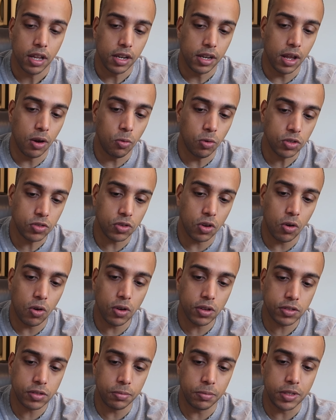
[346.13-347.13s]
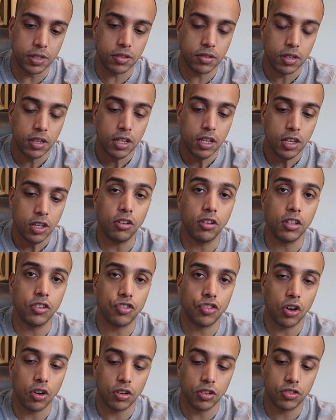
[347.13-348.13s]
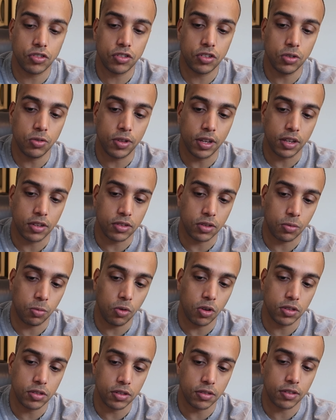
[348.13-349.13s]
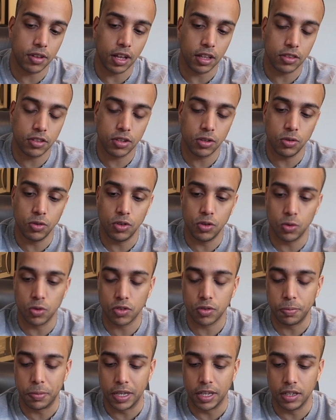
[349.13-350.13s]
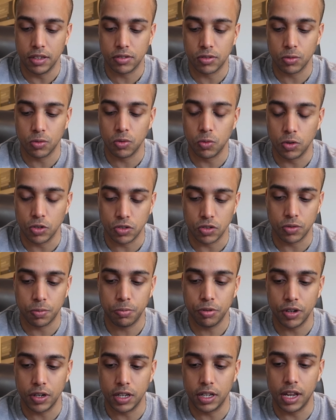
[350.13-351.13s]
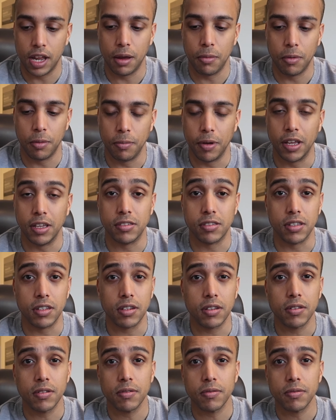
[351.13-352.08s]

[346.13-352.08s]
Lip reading: Now what's awesome is you can charge two things at once. It's got two USBs, which is pretty damn amazing.